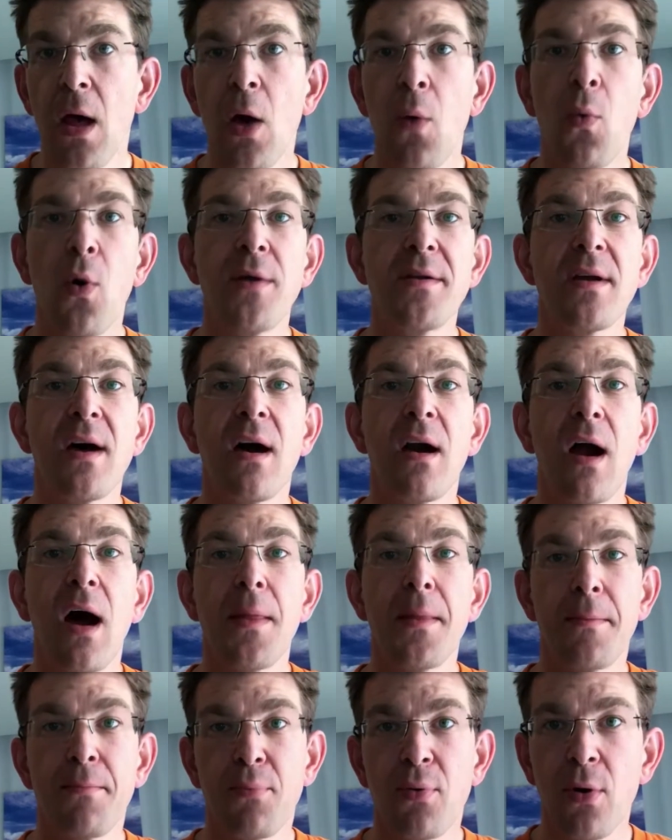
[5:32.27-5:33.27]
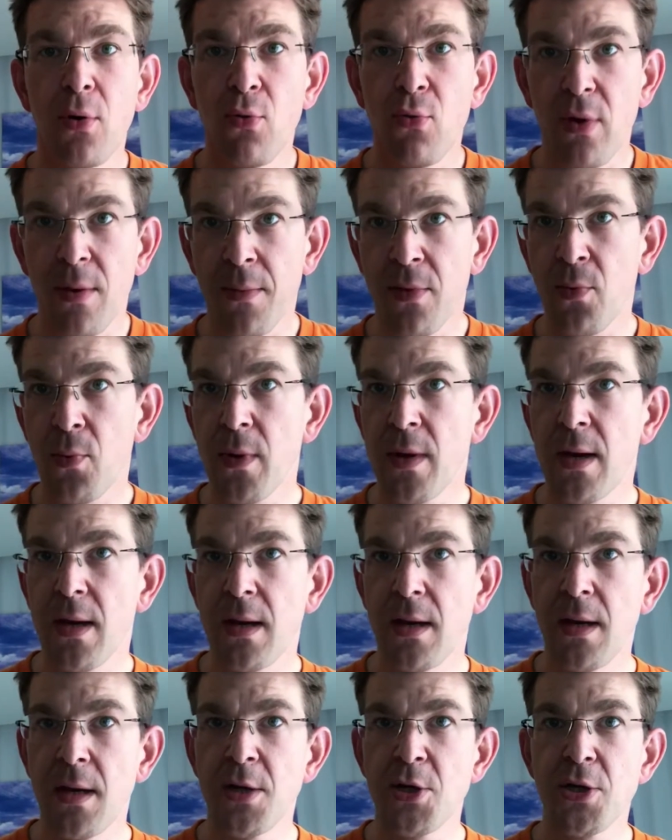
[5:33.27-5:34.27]
What are other programs we can
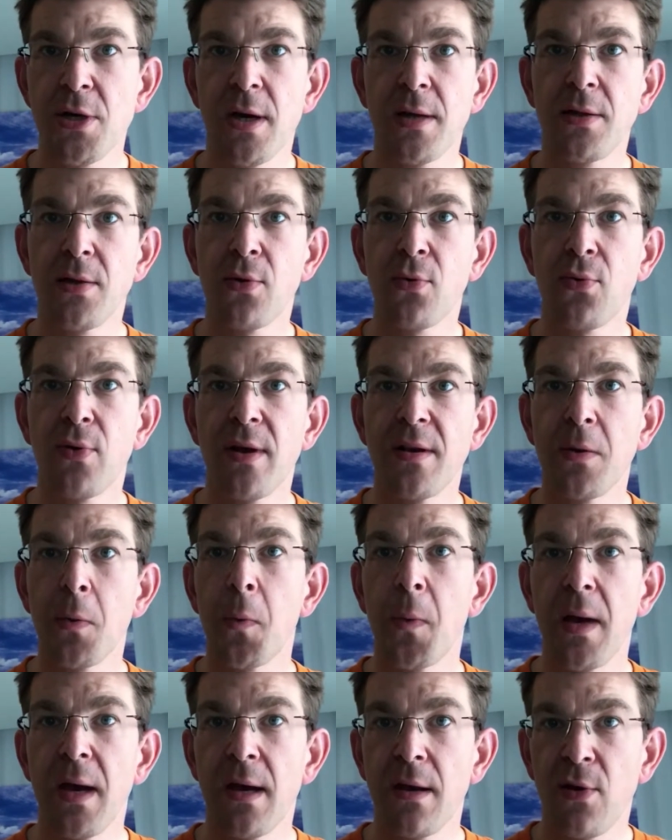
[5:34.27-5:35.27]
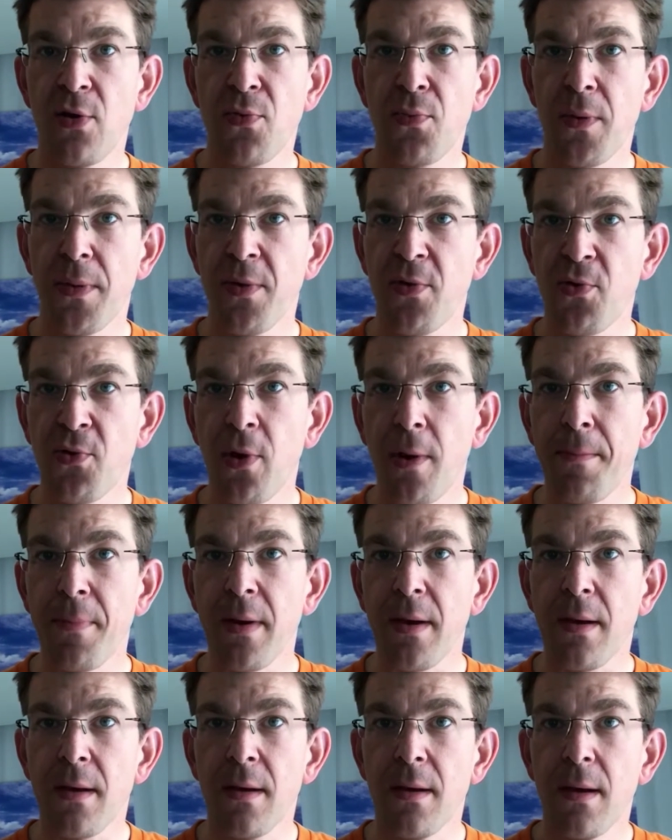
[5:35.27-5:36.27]
initiate to create awareness for this
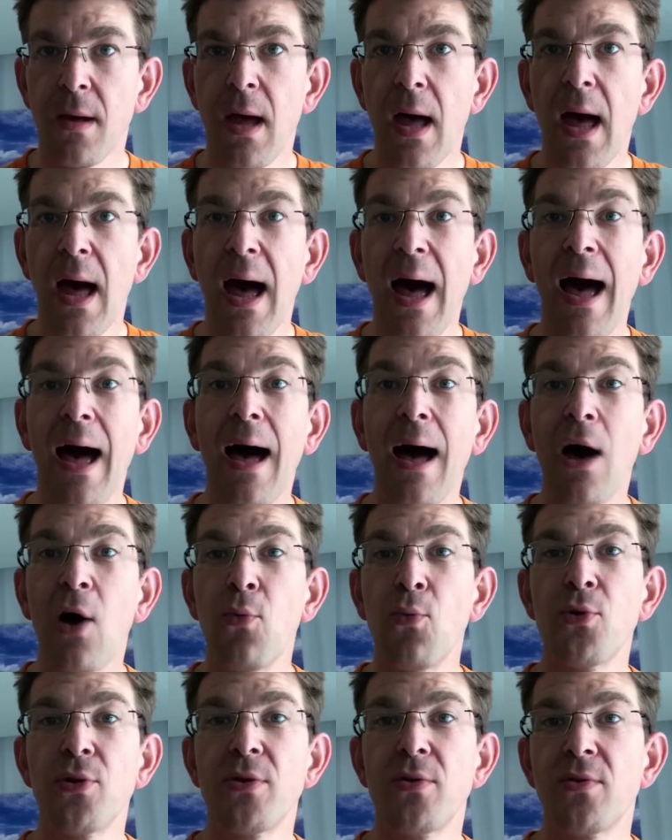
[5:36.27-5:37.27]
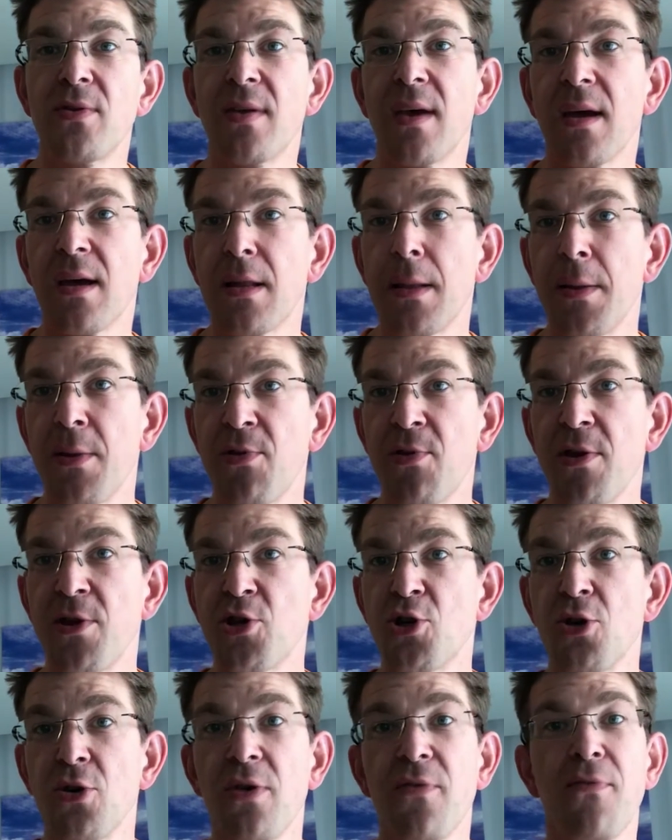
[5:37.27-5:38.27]
topic? How would you tackle this
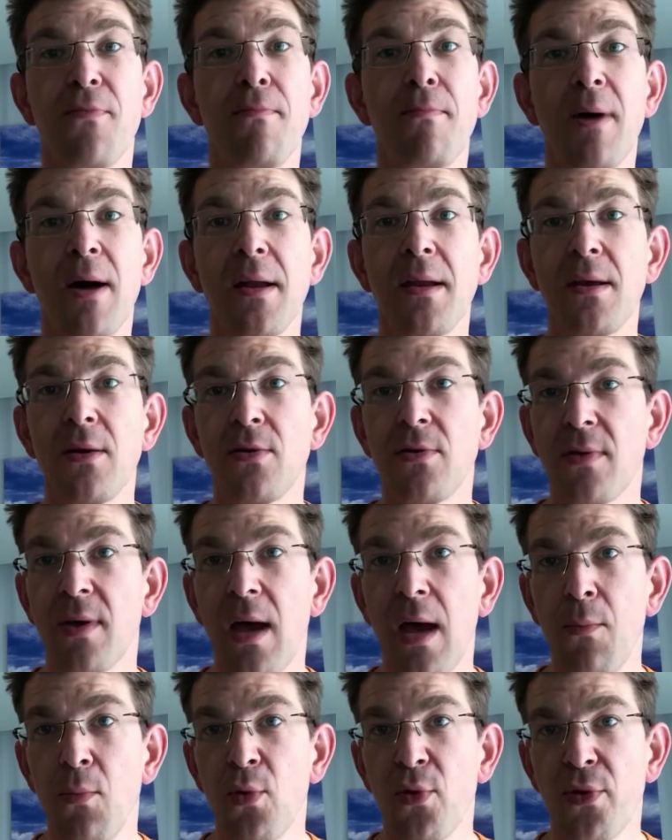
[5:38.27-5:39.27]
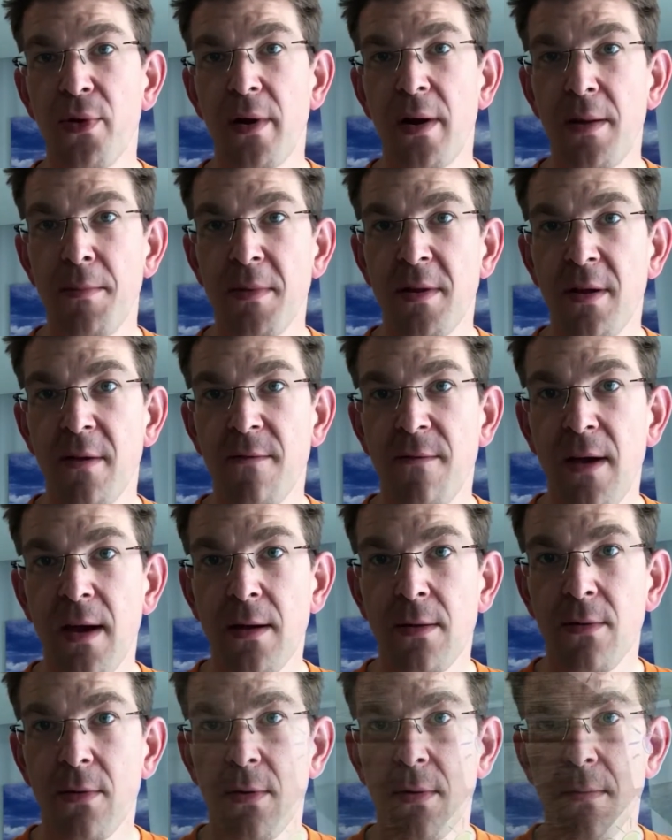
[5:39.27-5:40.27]
issue if money or time wasn't a limiting
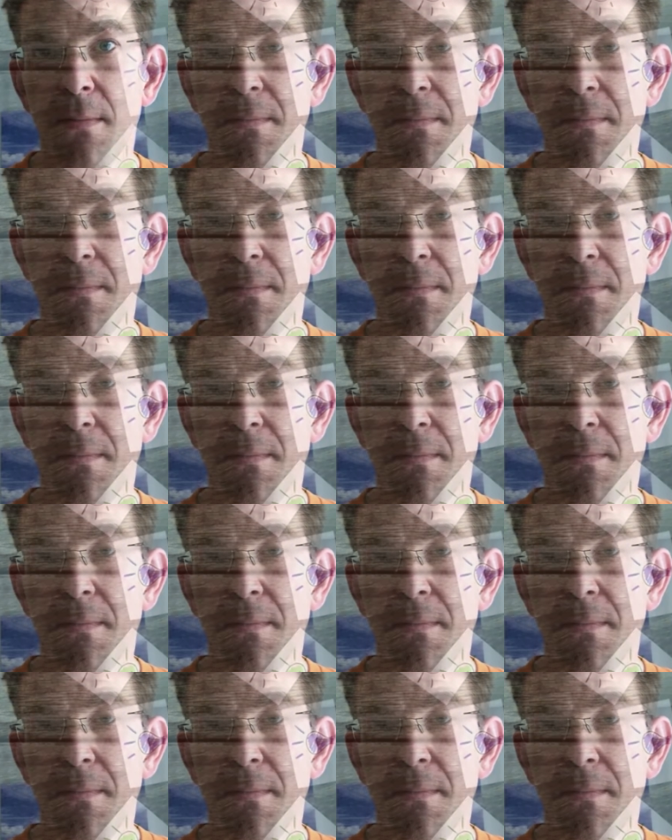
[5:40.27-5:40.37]
factor?